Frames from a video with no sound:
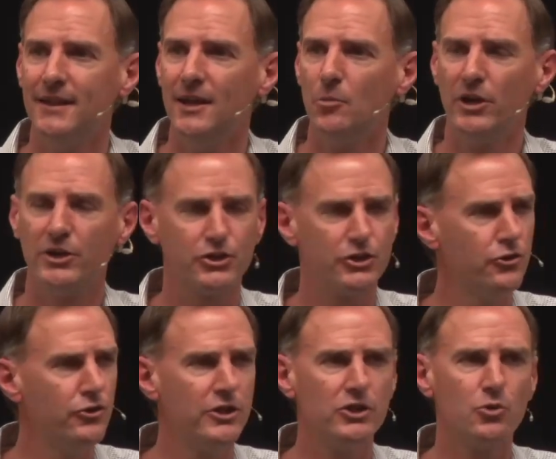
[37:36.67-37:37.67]
but
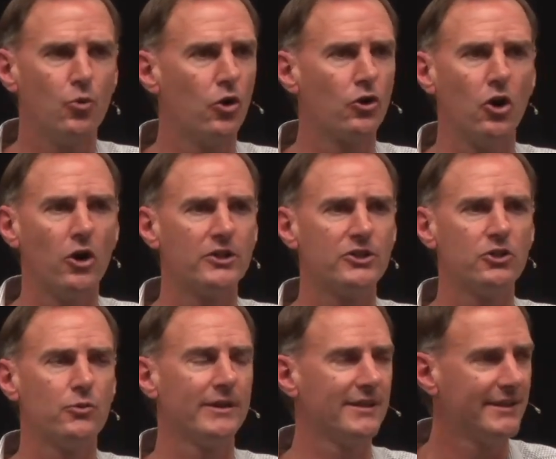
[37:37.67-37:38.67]
tune into what God is
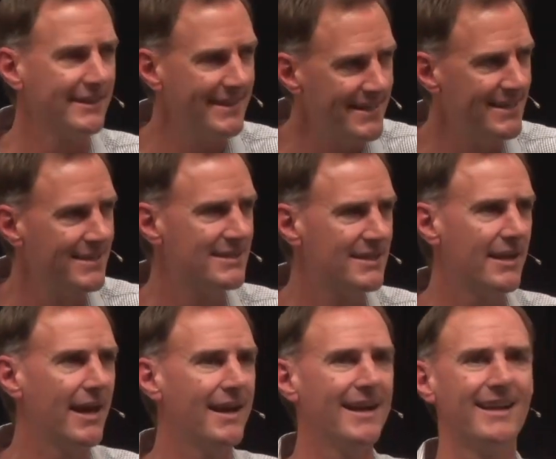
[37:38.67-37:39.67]
doing. Lean into
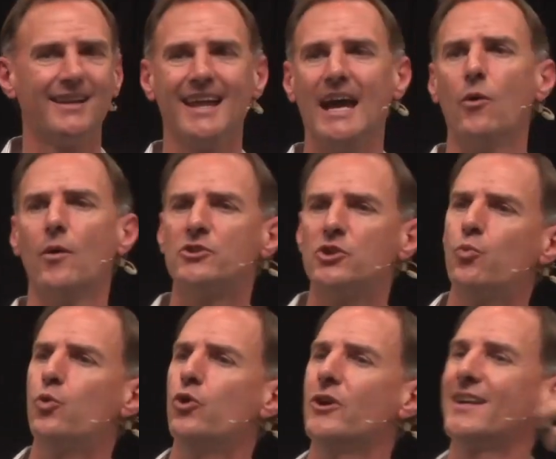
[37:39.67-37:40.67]
that and allow him to work